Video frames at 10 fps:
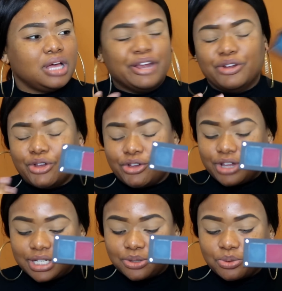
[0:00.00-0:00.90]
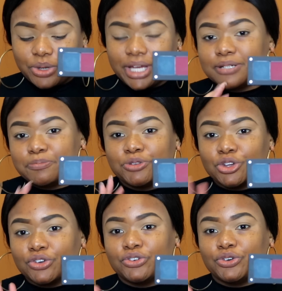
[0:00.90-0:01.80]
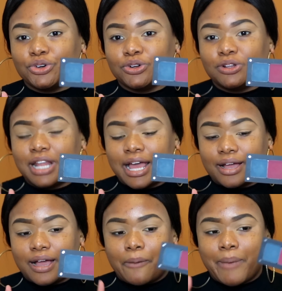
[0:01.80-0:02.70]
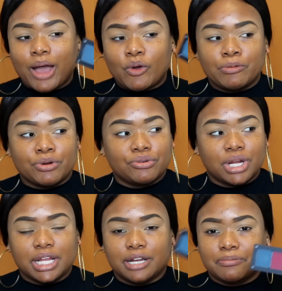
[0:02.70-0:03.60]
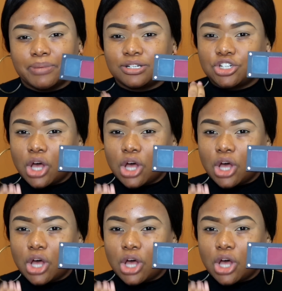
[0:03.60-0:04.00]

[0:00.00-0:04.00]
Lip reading: I don't know, it's a weird beautiful like aquamarine, but